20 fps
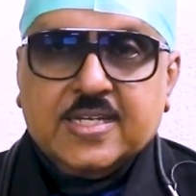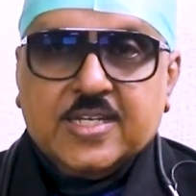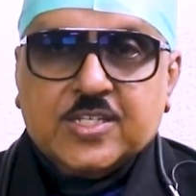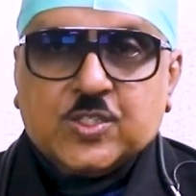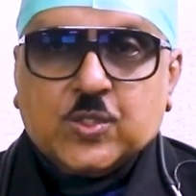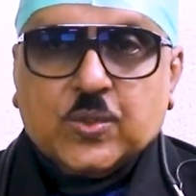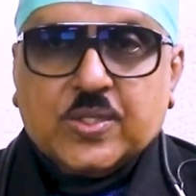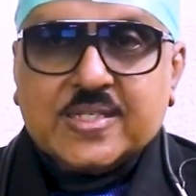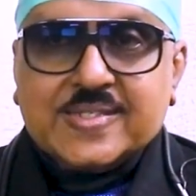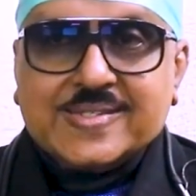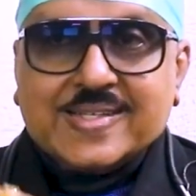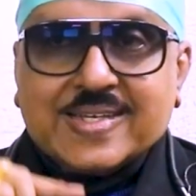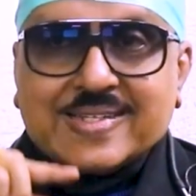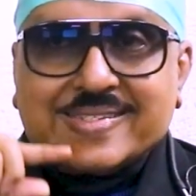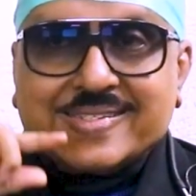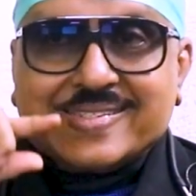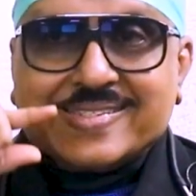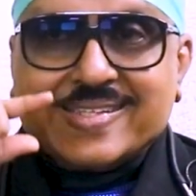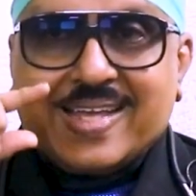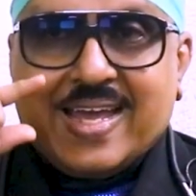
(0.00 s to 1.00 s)
So the
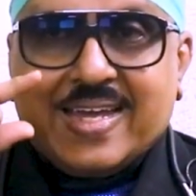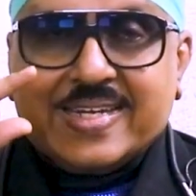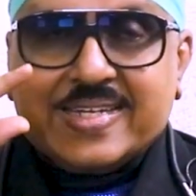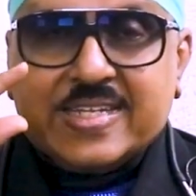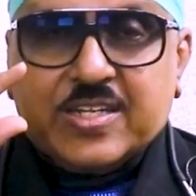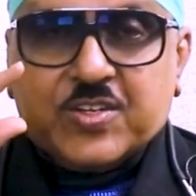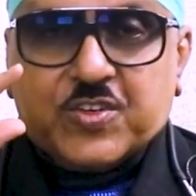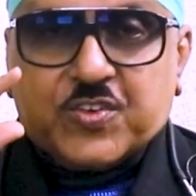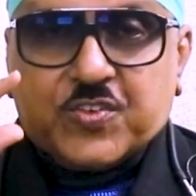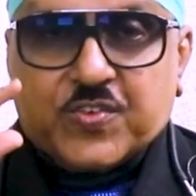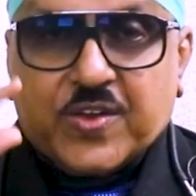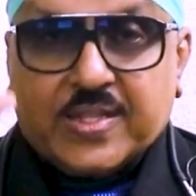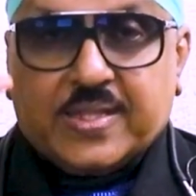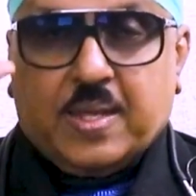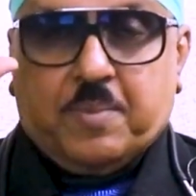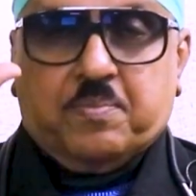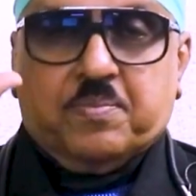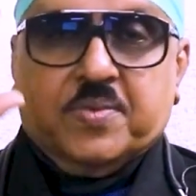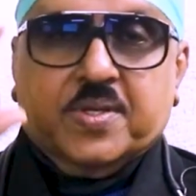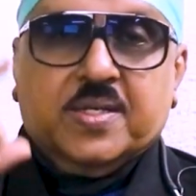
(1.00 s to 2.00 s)
circadian
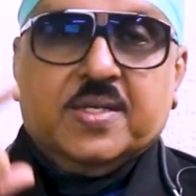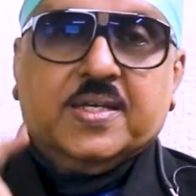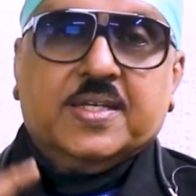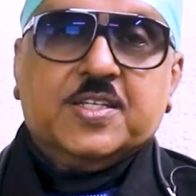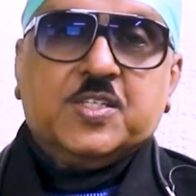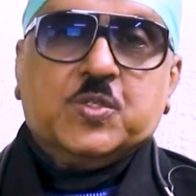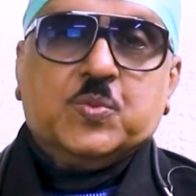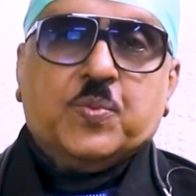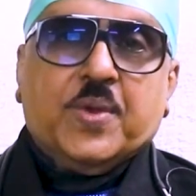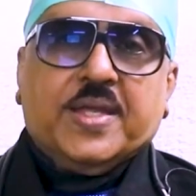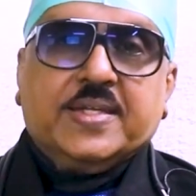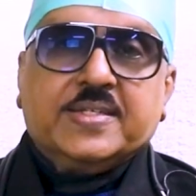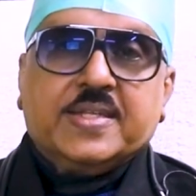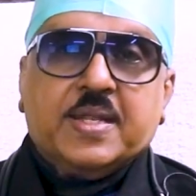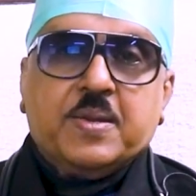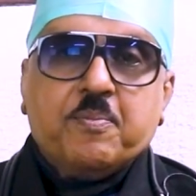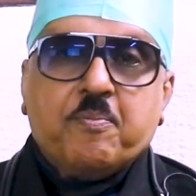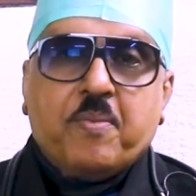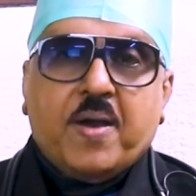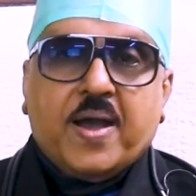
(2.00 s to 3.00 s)
rhythm is
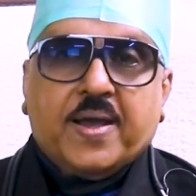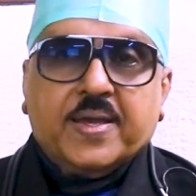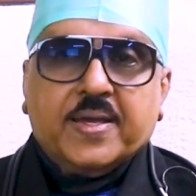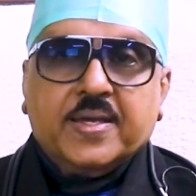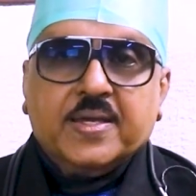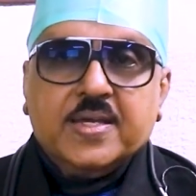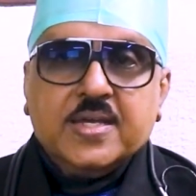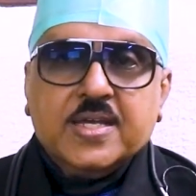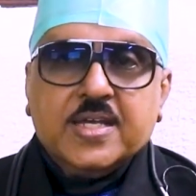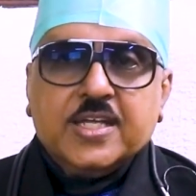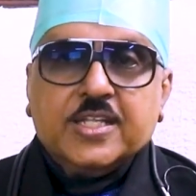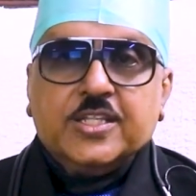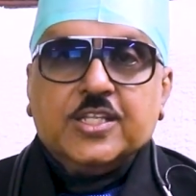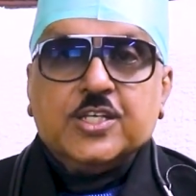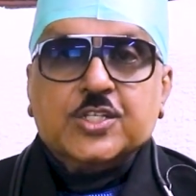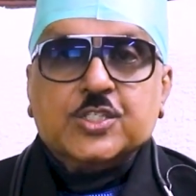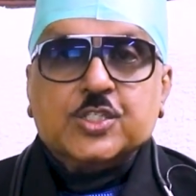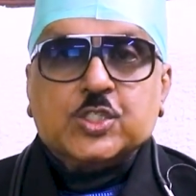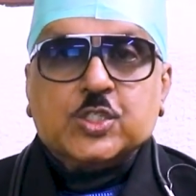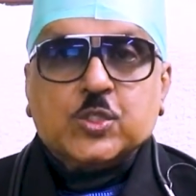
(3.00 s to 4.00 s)
maintained by the
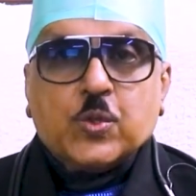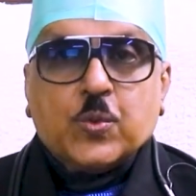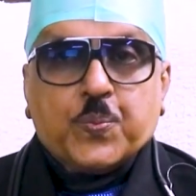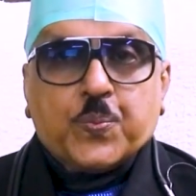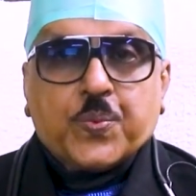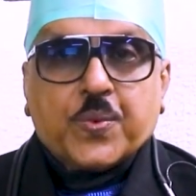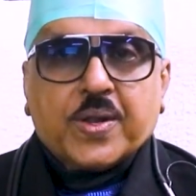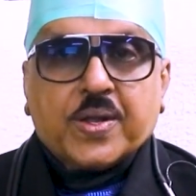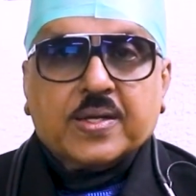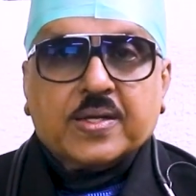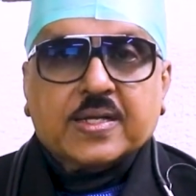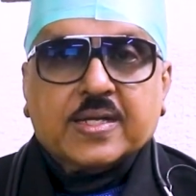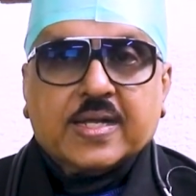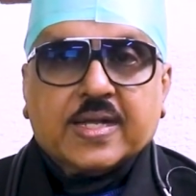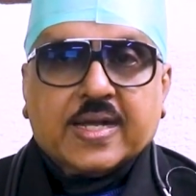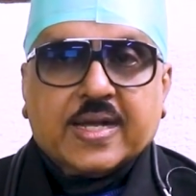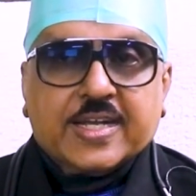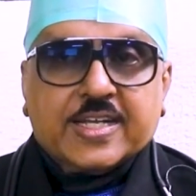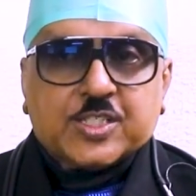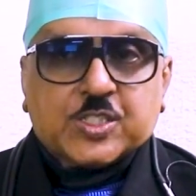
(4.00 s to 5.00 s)

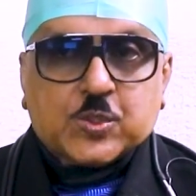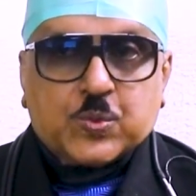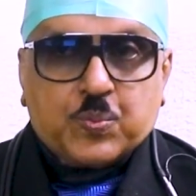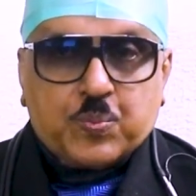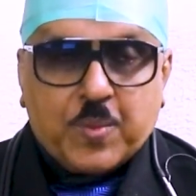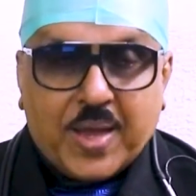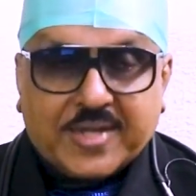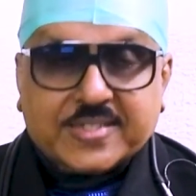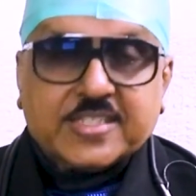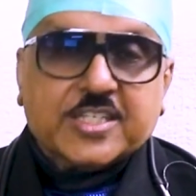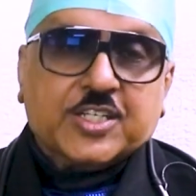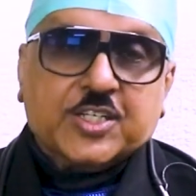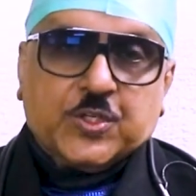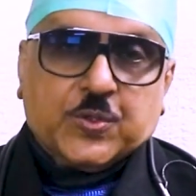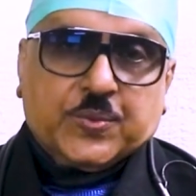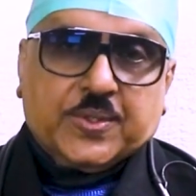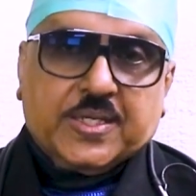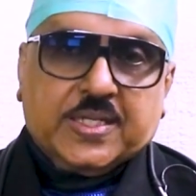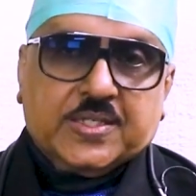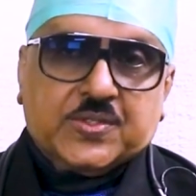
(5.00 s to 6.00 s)
suprachiasmatic
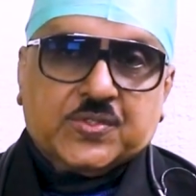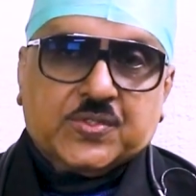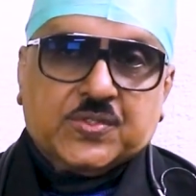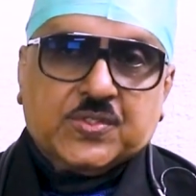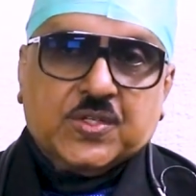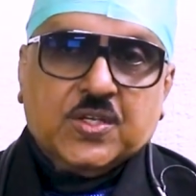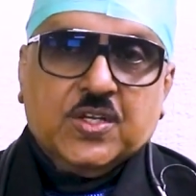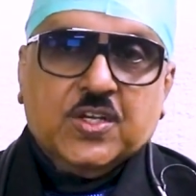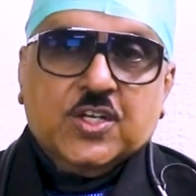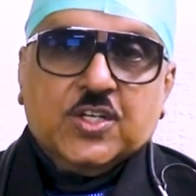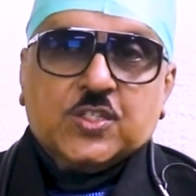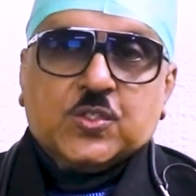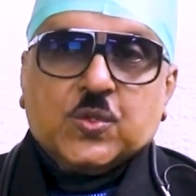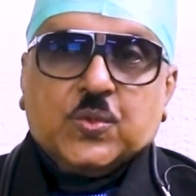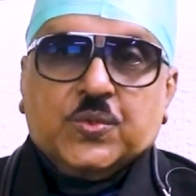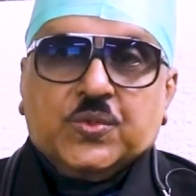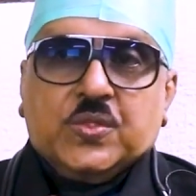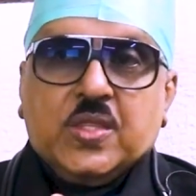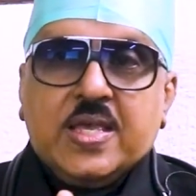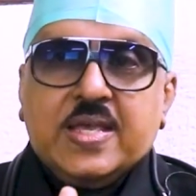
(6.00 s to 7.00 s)
nucleus. So
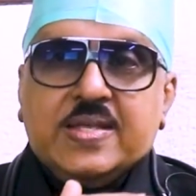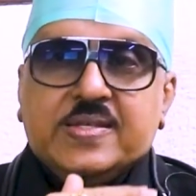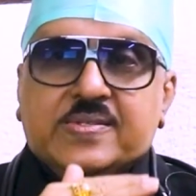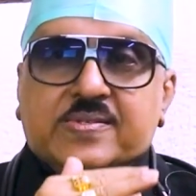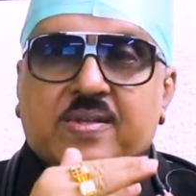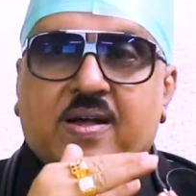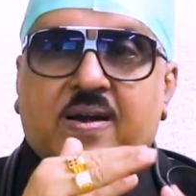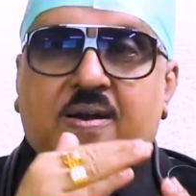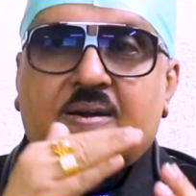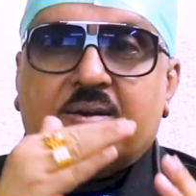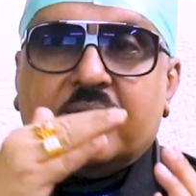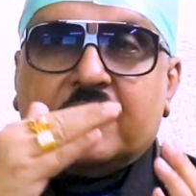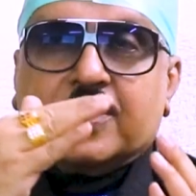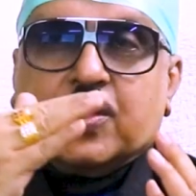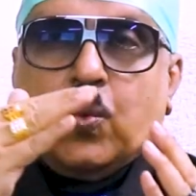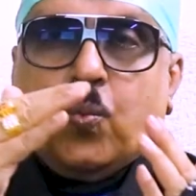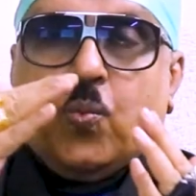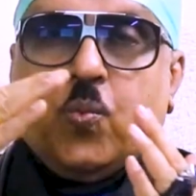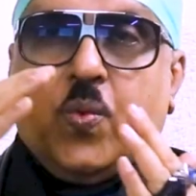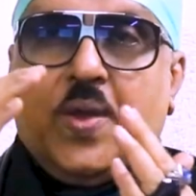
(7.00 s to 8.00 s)
these are
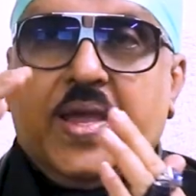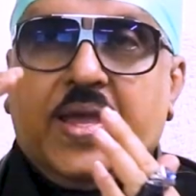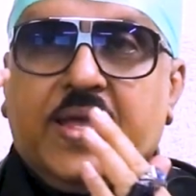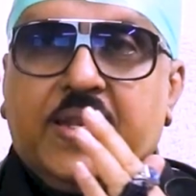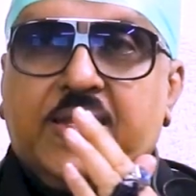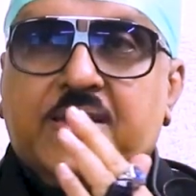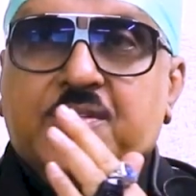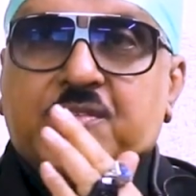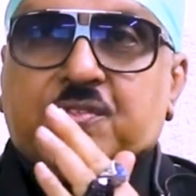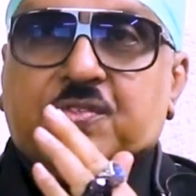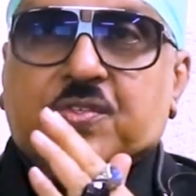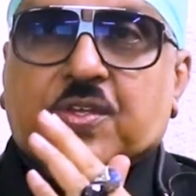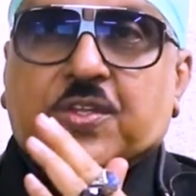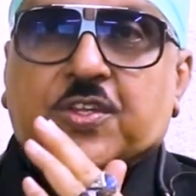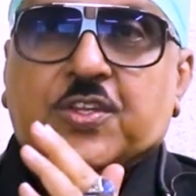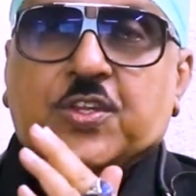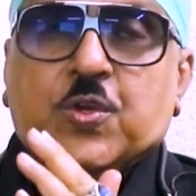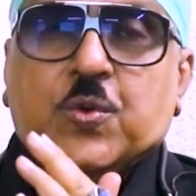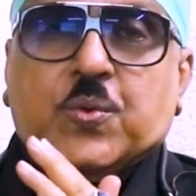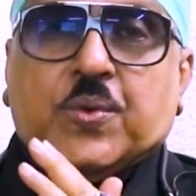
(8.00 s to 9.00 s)
the various
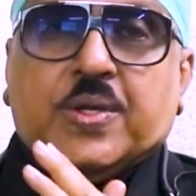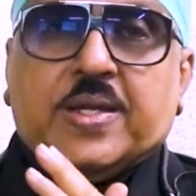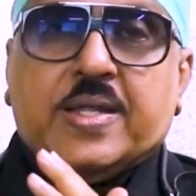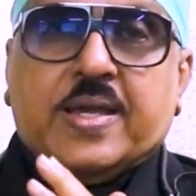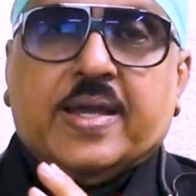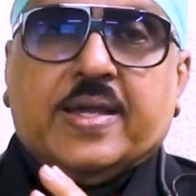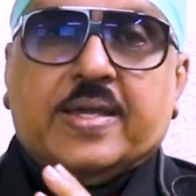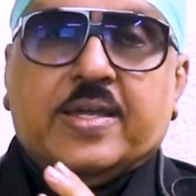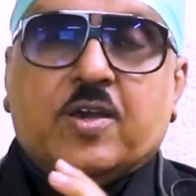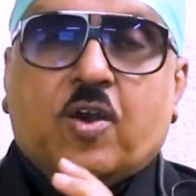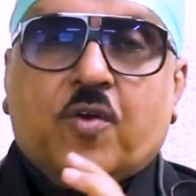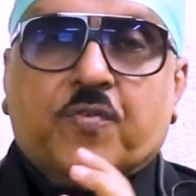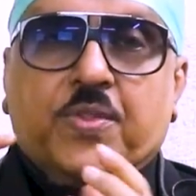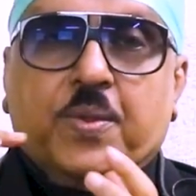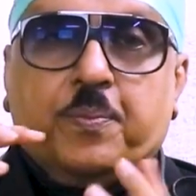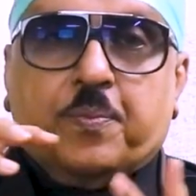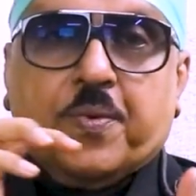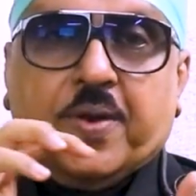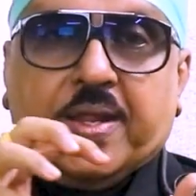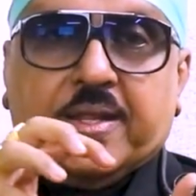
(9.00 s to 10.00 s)
nuclei of the
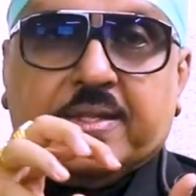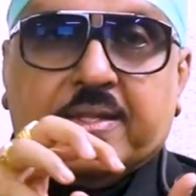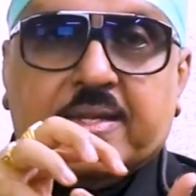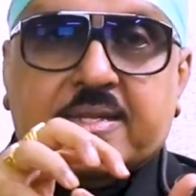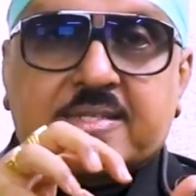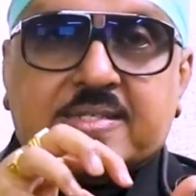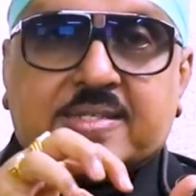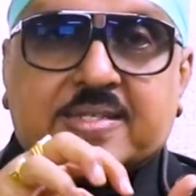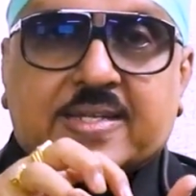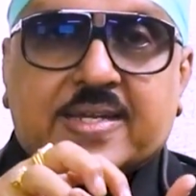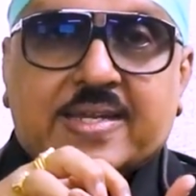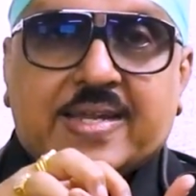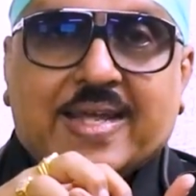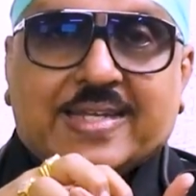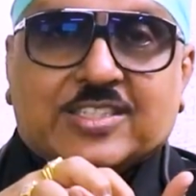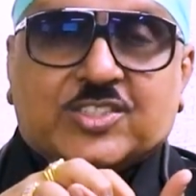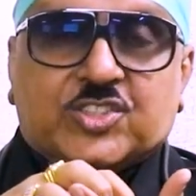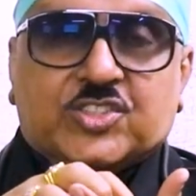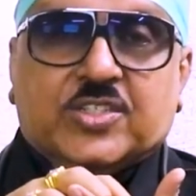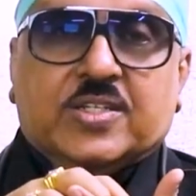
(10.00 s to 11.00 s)
brain, that is
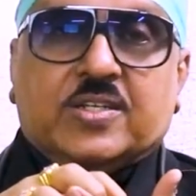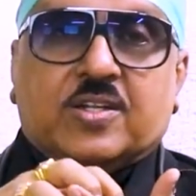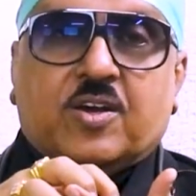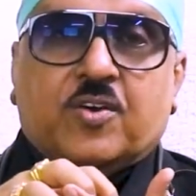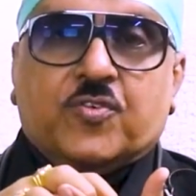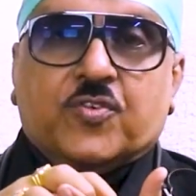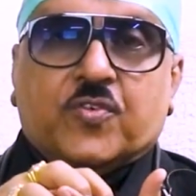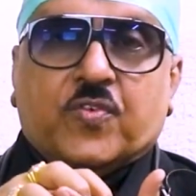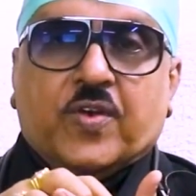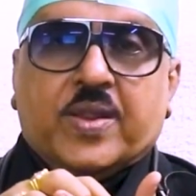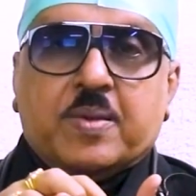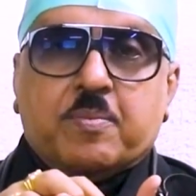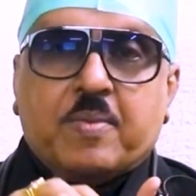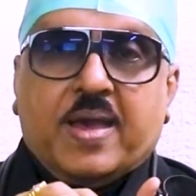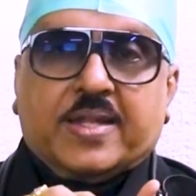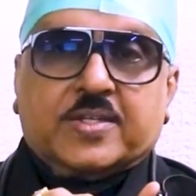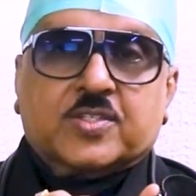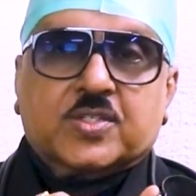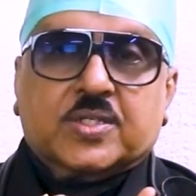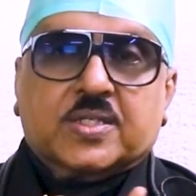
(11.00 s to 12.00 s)
collection of gray
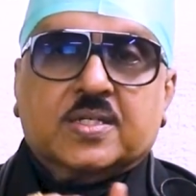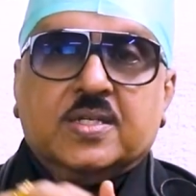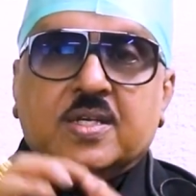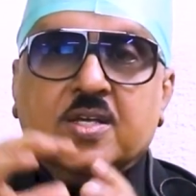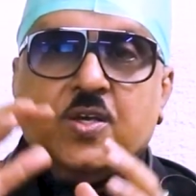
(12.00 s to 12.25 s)
matter